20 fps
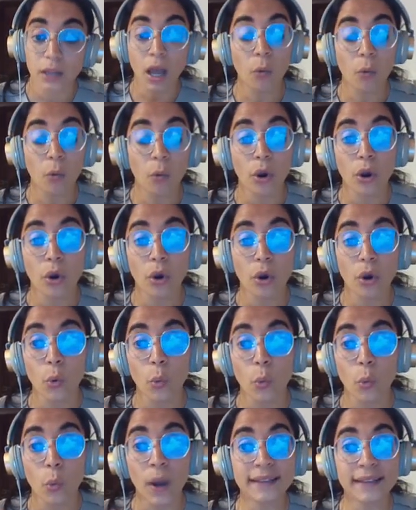Now,
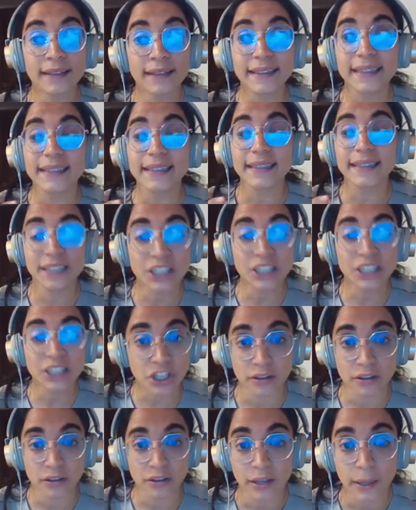what
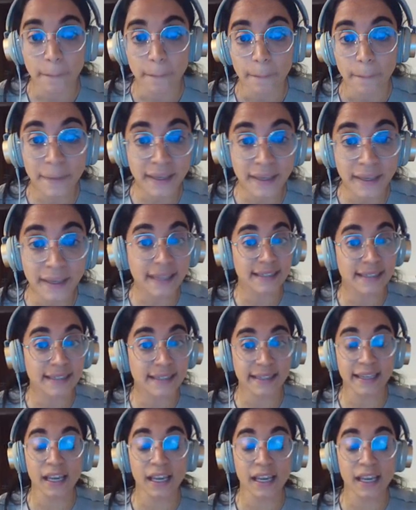condition P
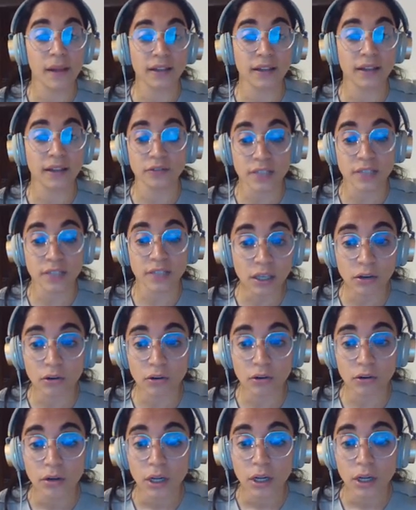is equal to
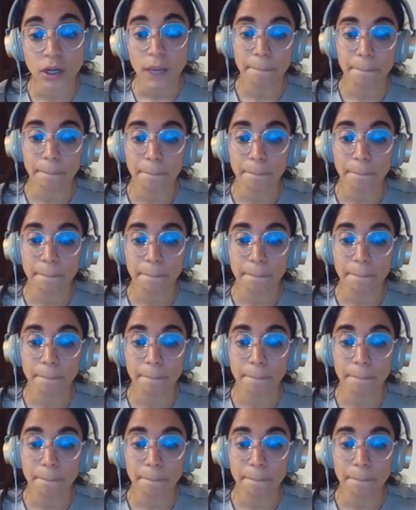0?